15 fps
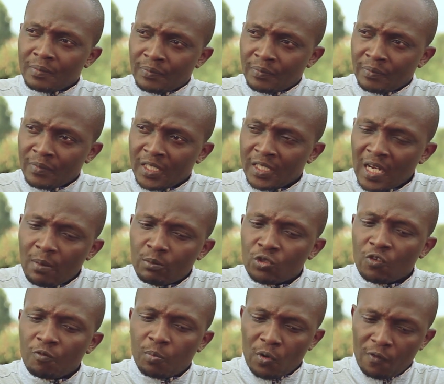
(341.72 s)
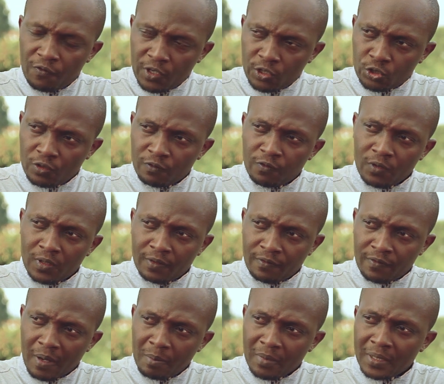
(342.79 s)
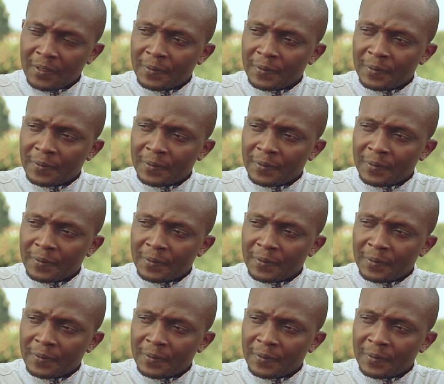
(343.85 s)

in terms of provision for the family.